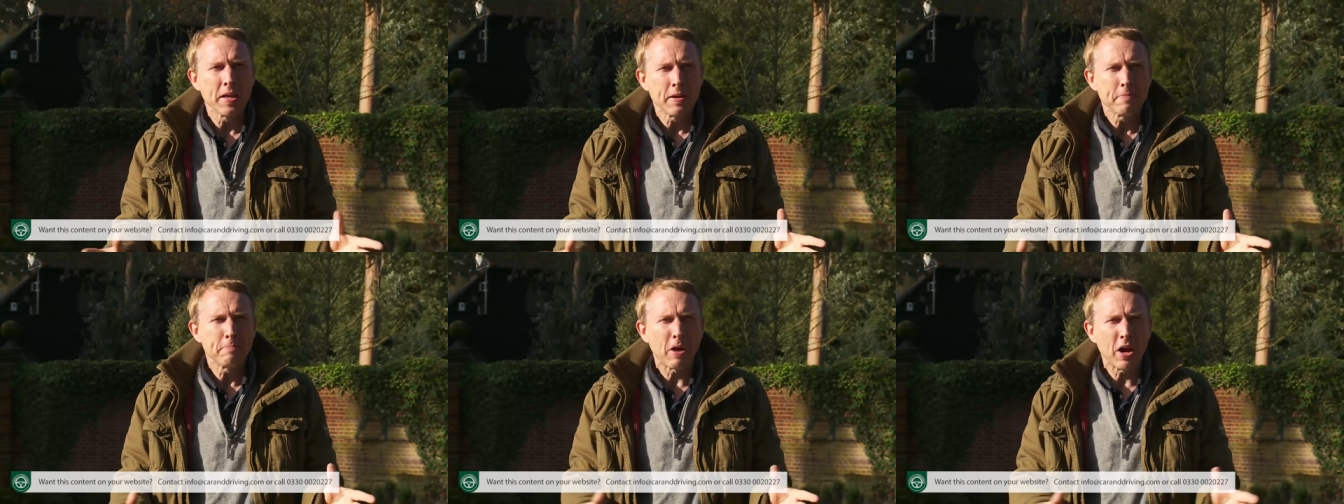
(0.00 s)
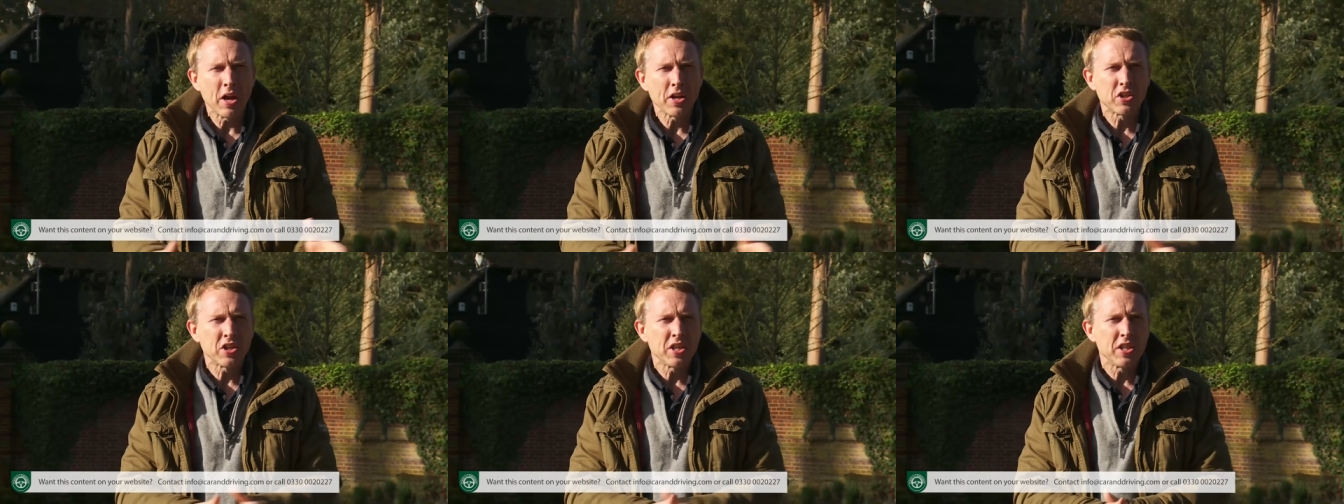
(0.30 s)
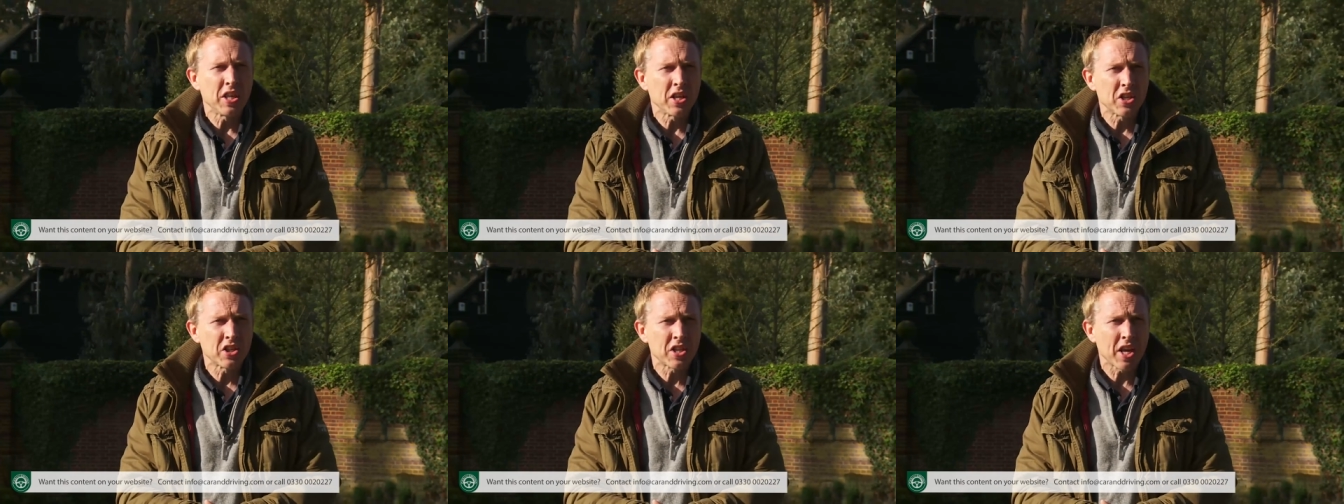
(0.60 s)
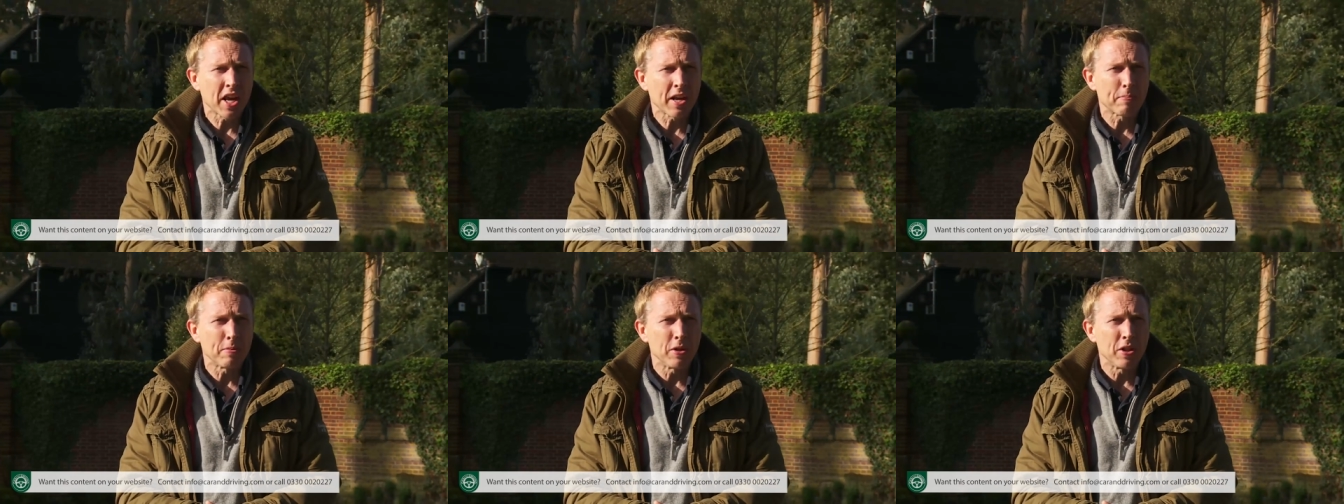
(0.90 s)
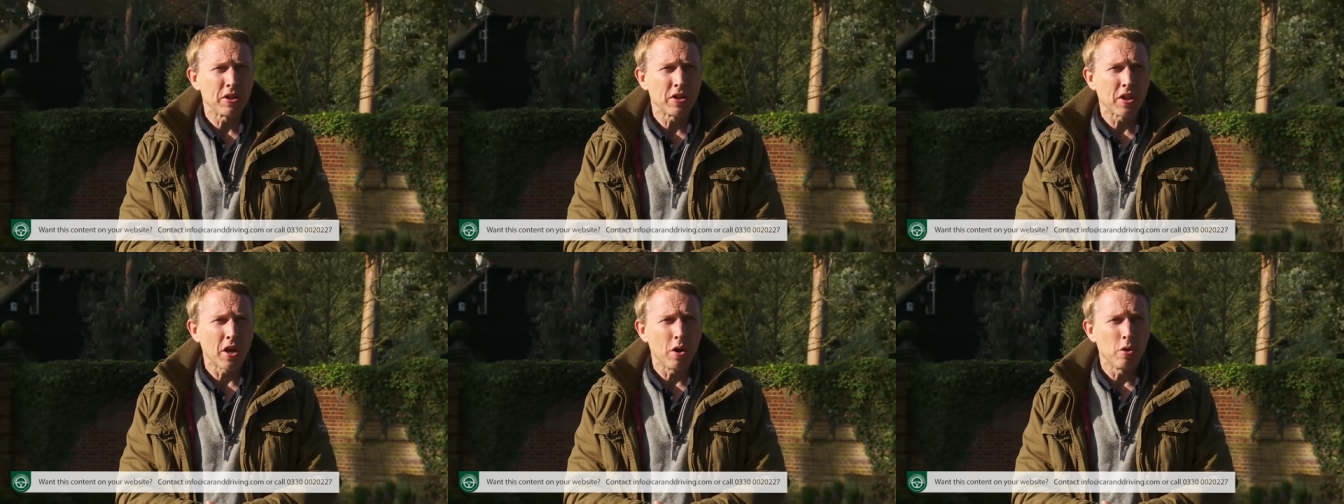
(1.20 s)
Buyers in this
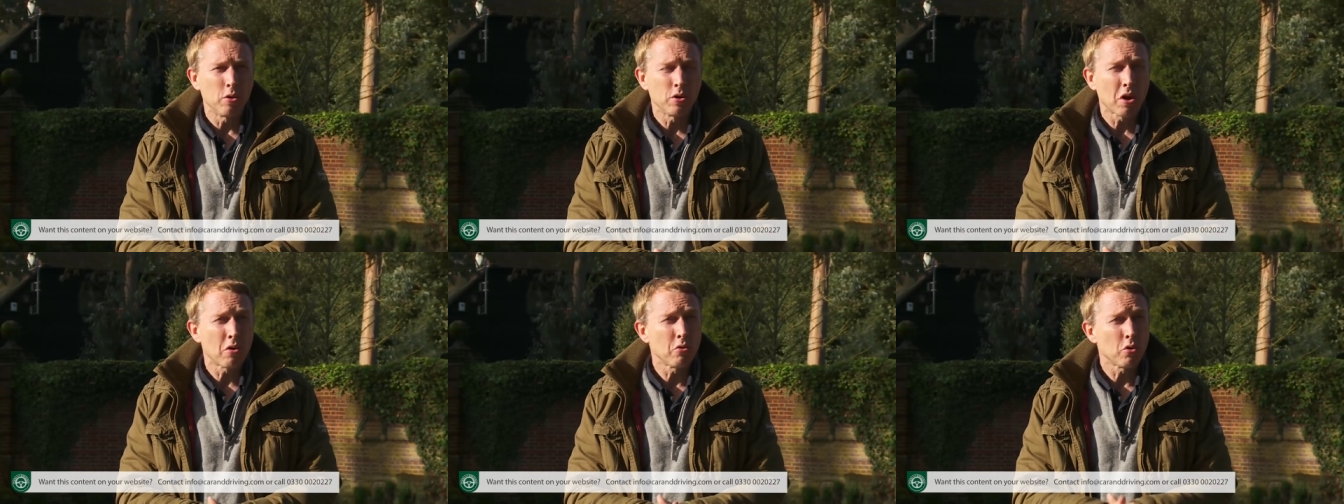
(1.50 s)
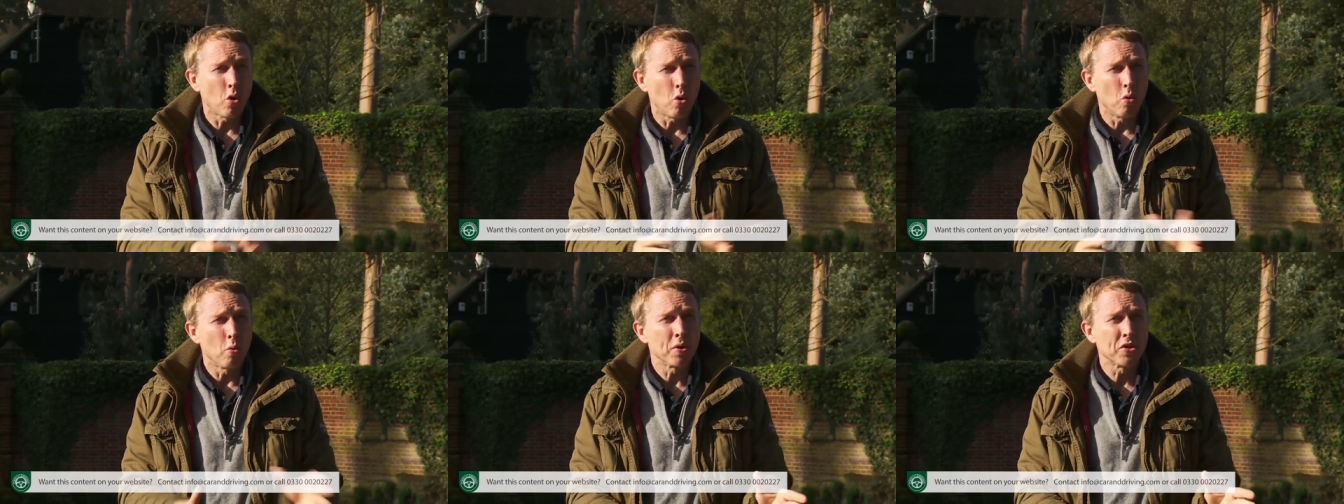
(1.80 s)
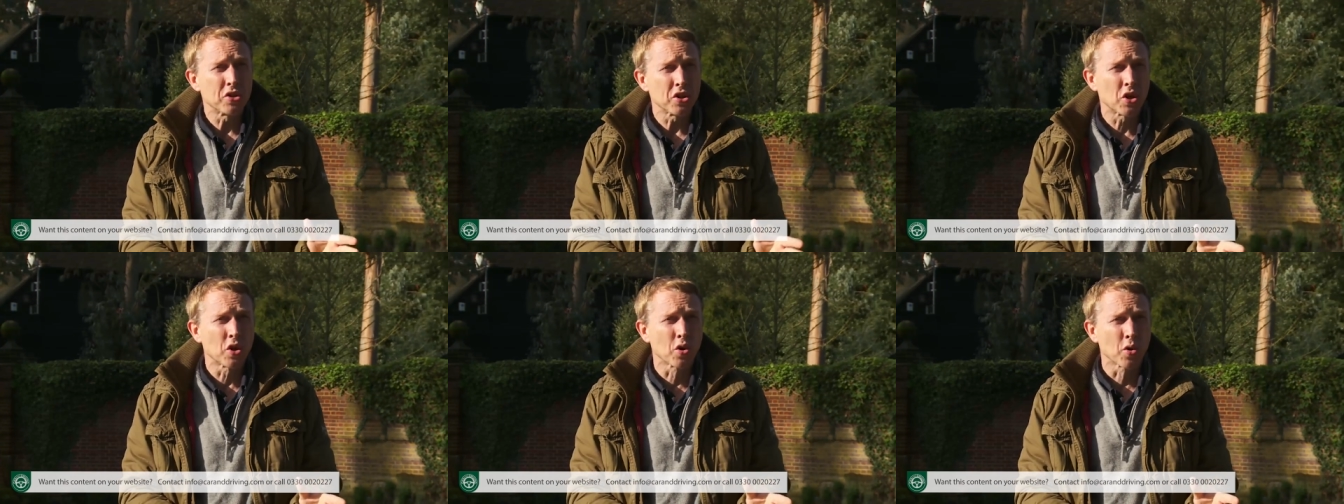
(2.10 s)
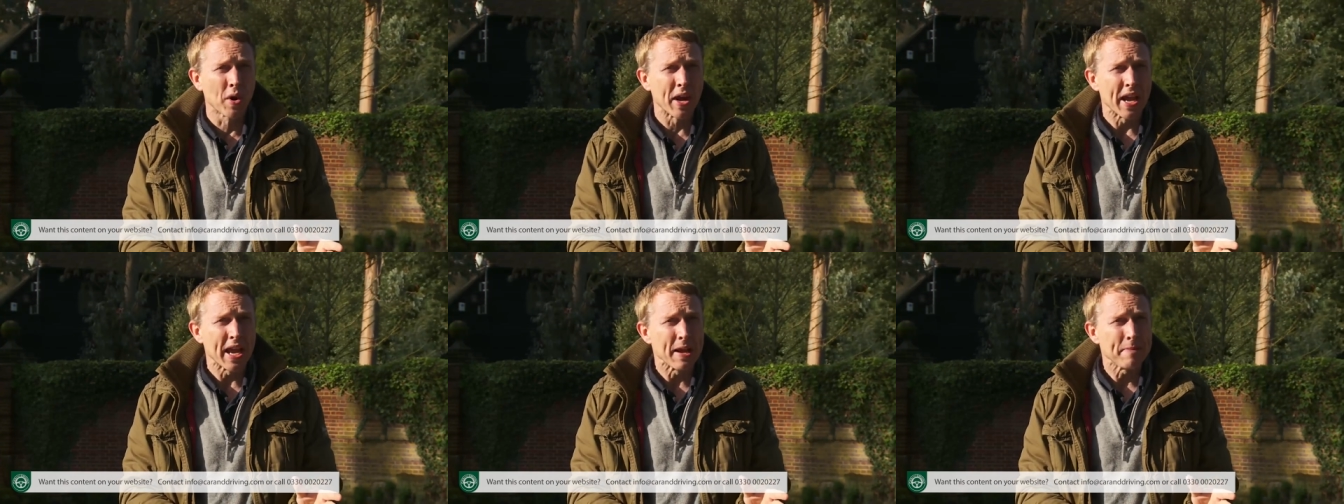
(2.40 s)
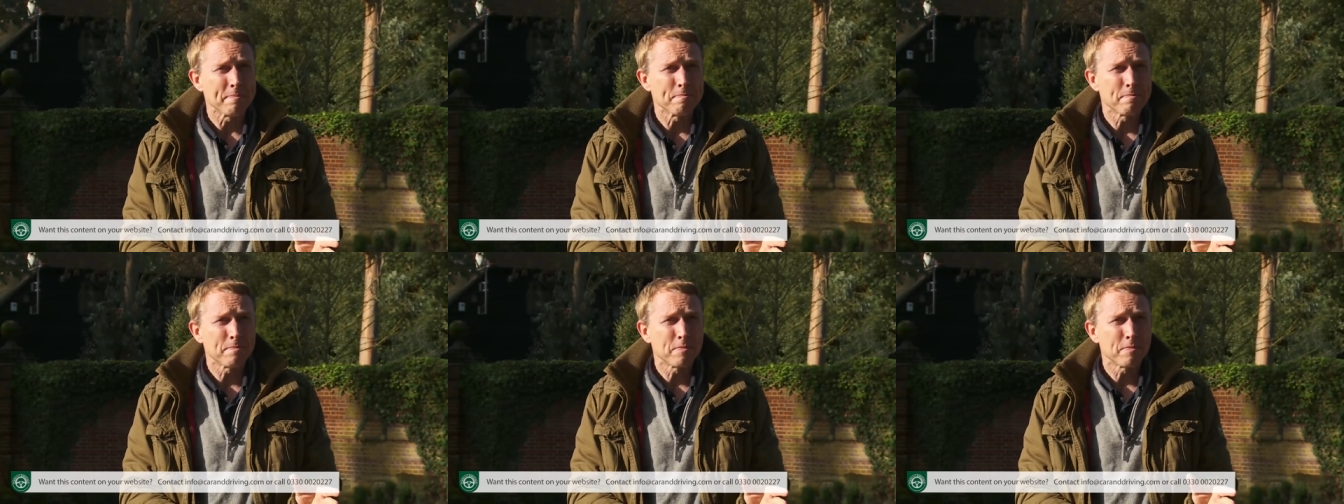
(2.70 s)
segment, though, don't always agree,